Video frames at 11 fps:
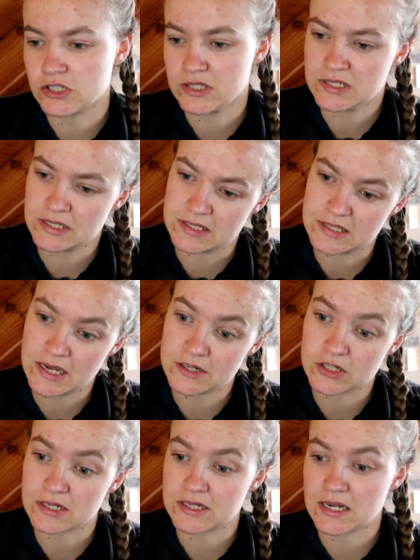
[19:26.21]
just as
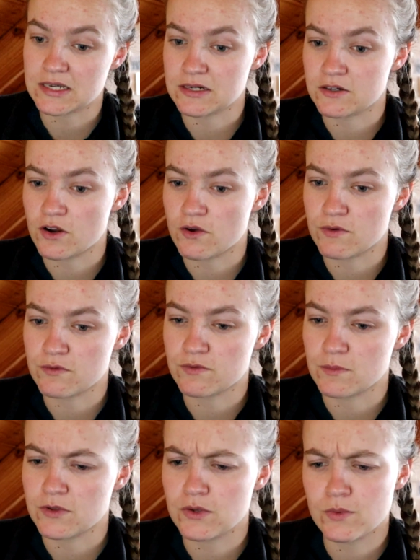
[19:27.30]
Sage had taken it over
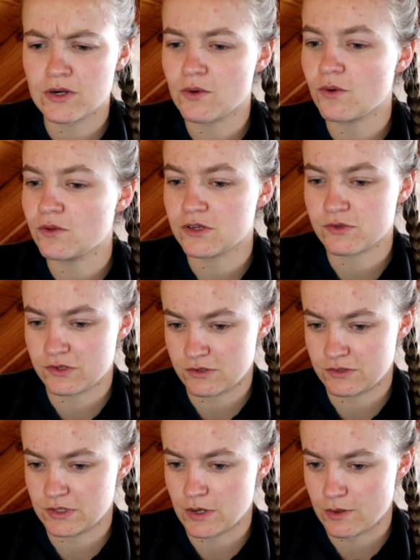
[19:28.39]
from Ewan all those
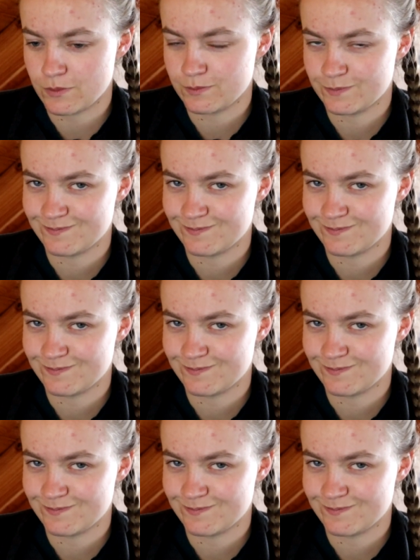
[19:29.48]
years ago.